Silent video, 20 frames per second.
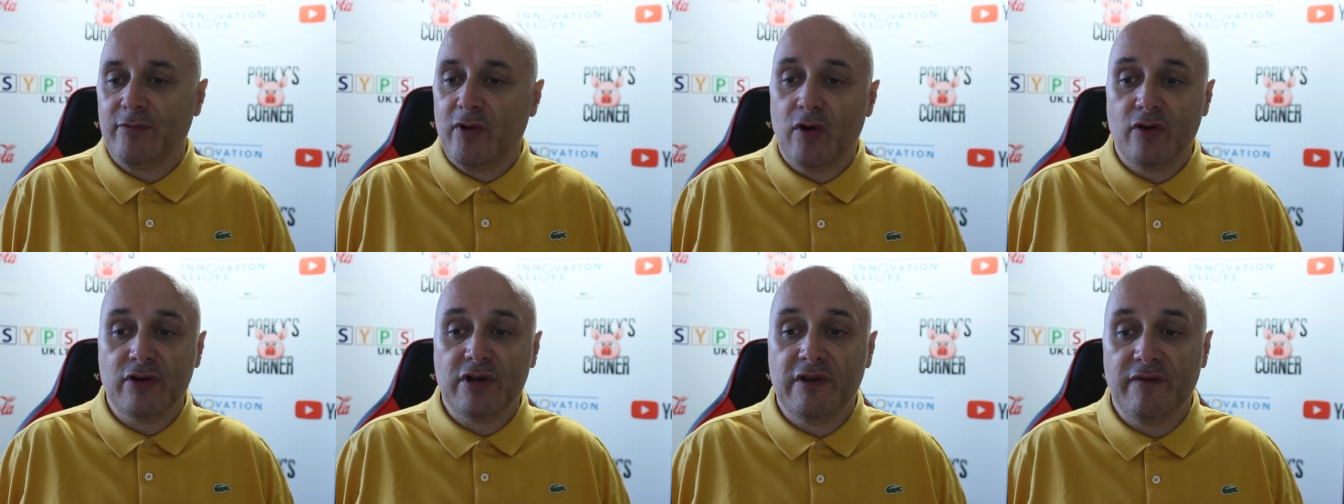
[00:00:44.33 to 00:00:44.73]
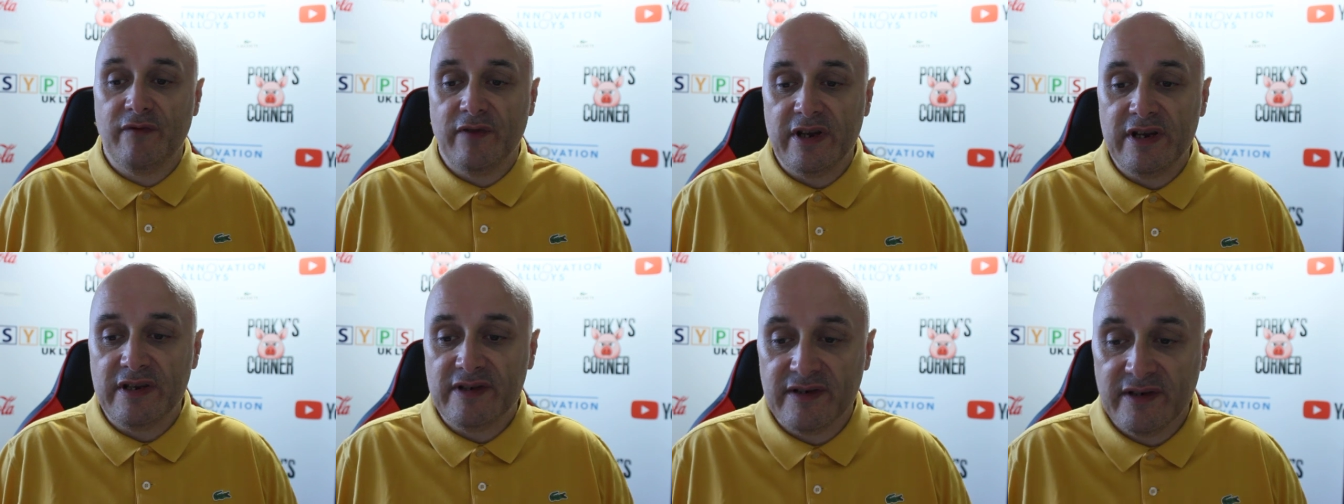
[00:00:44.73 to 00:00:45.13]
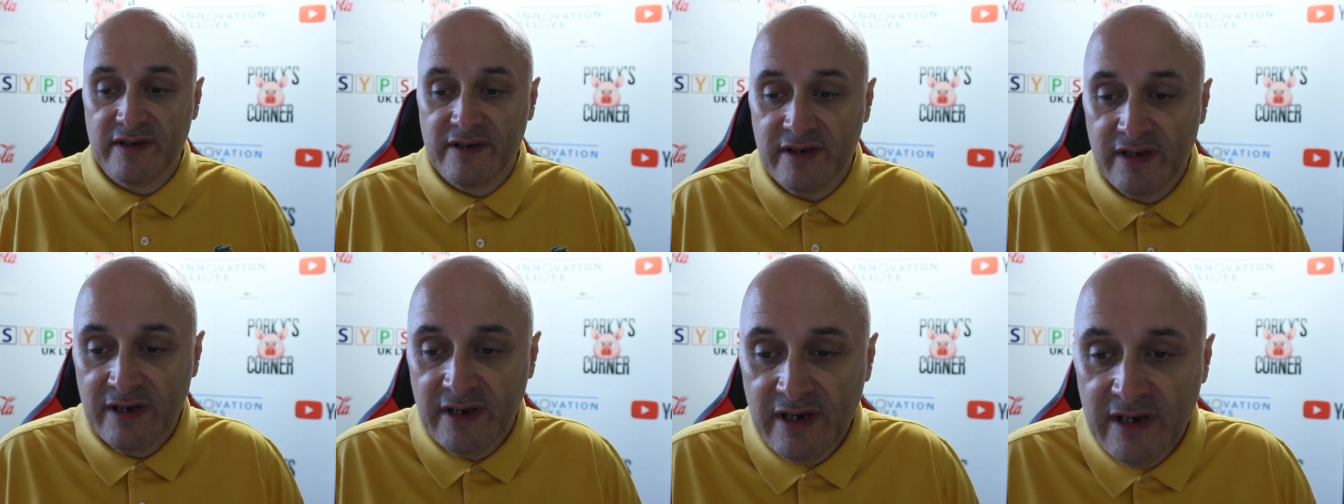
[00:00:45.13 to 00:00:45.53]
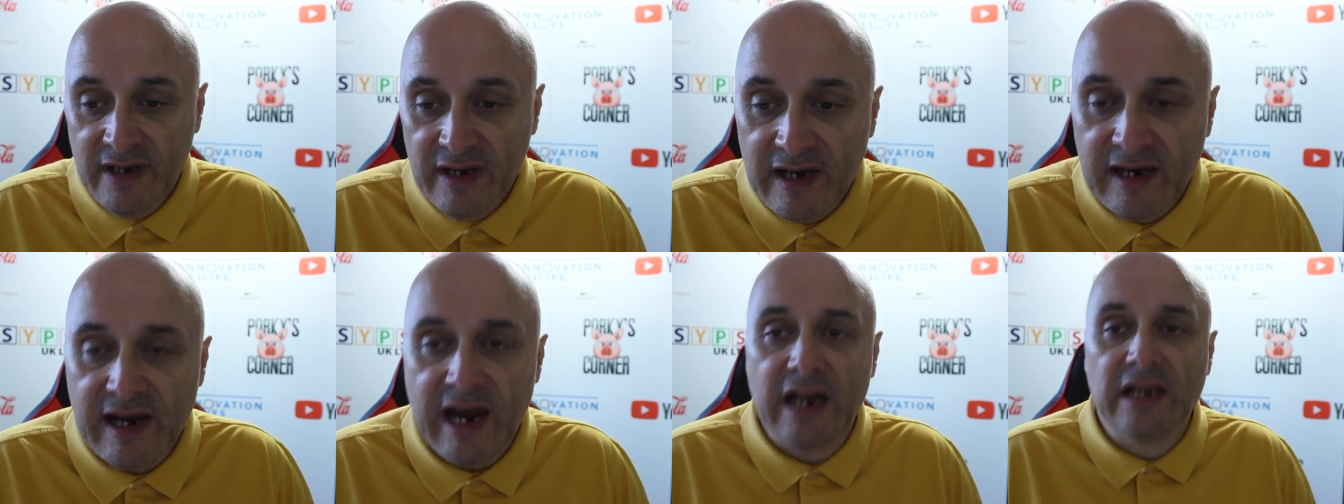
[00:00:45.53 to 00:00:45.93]
undefeated,
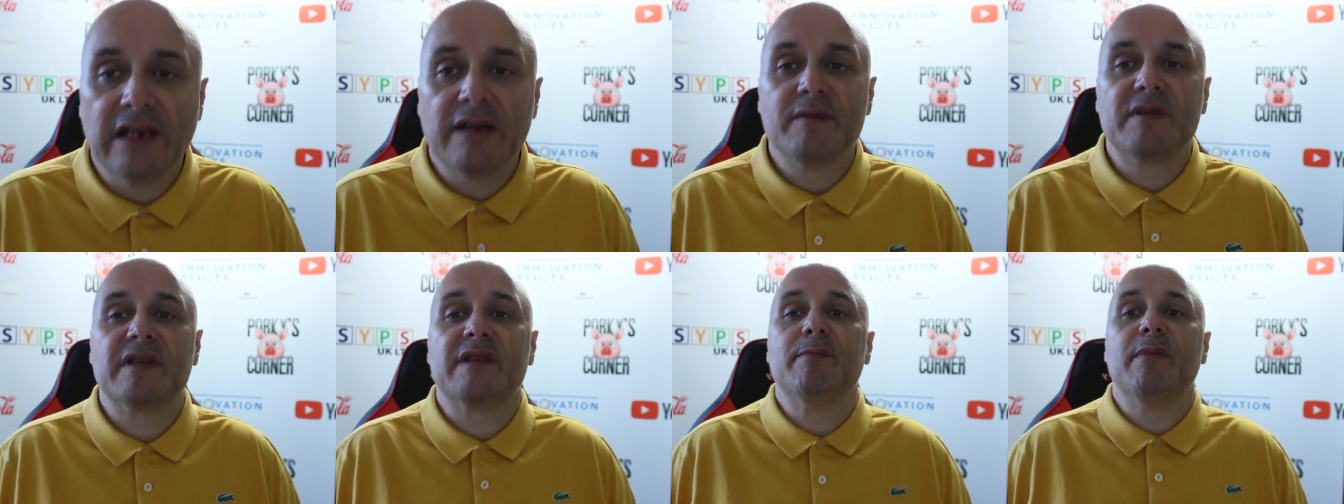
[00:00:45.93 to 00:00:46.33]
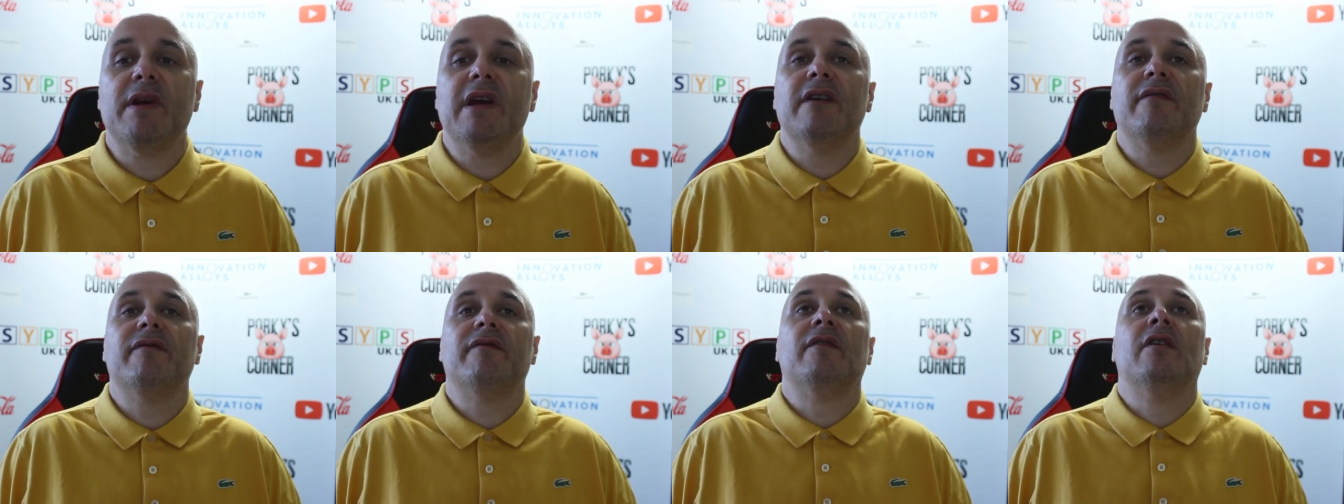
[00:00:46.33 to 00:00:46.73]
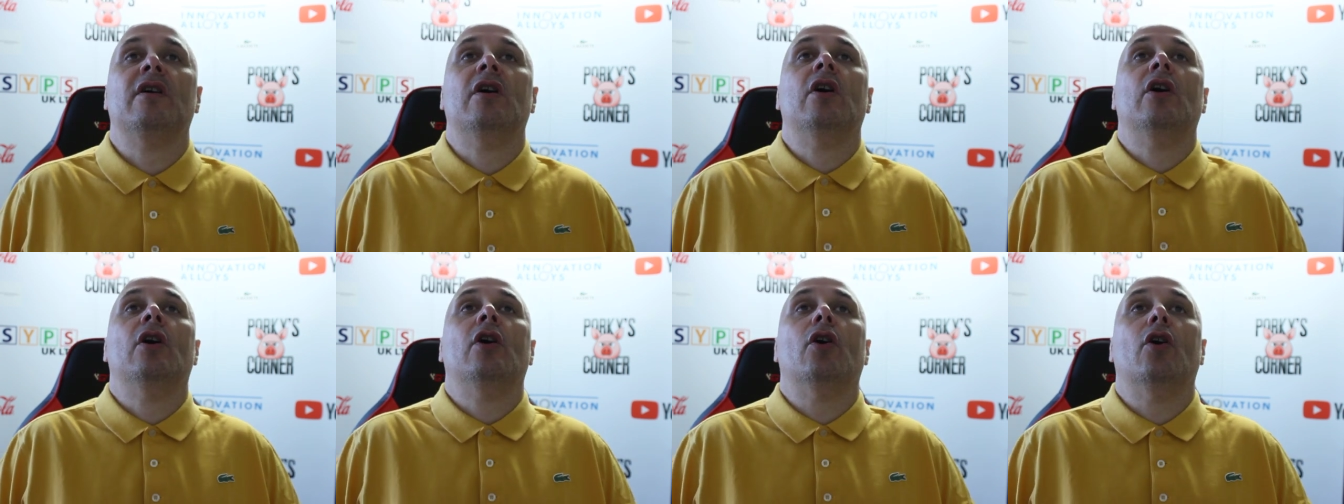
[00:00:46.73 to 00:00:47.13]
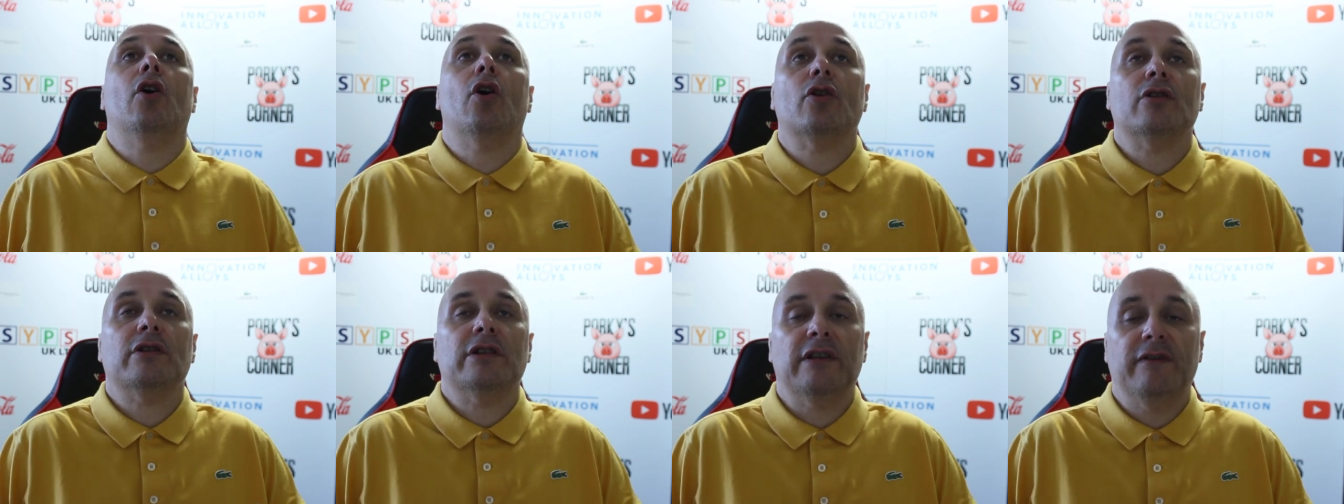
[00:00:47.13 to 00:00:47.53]
Callum Smith,
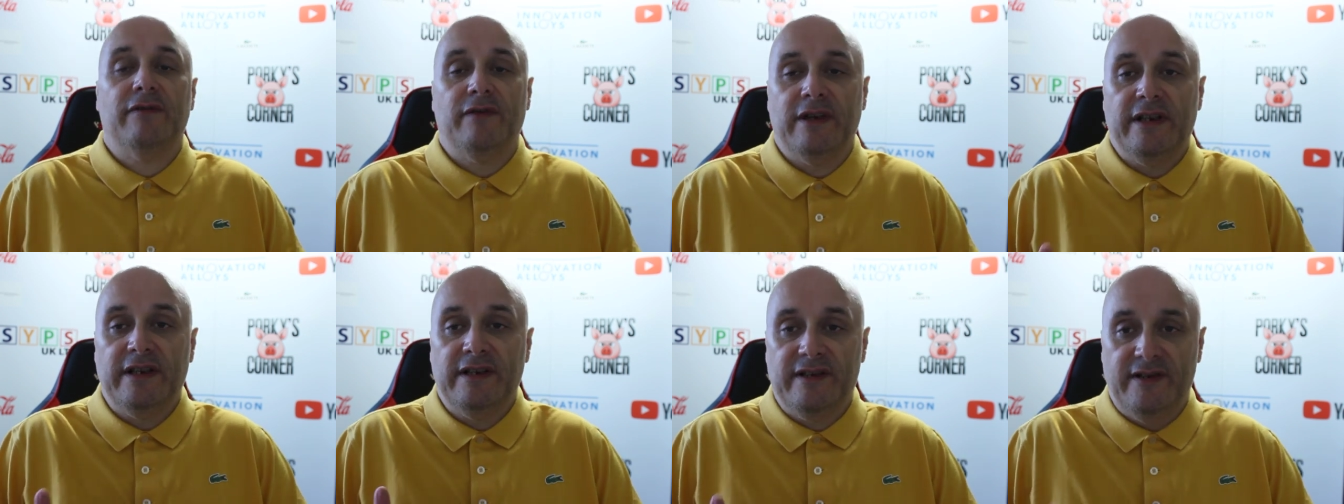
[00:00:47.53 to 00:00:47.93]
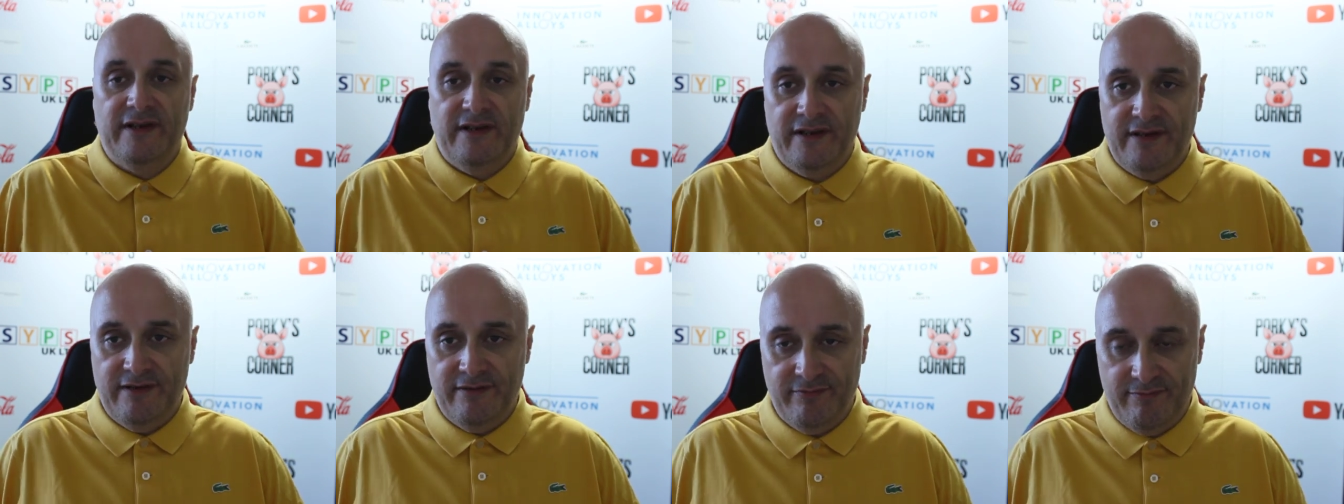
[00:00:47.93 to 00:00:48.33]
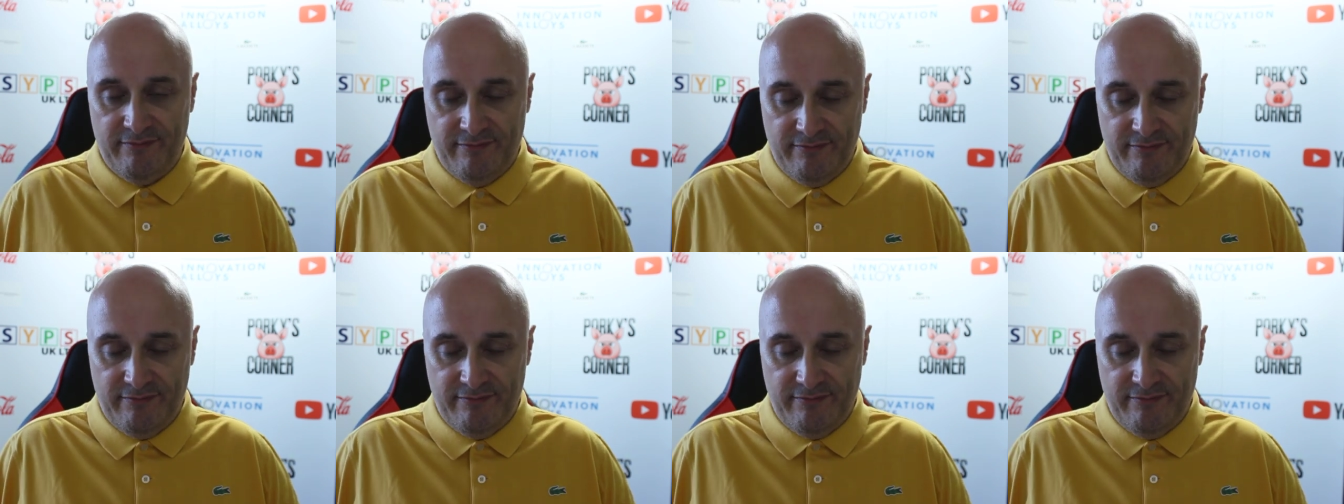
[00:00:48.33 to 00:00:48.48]
undefeated,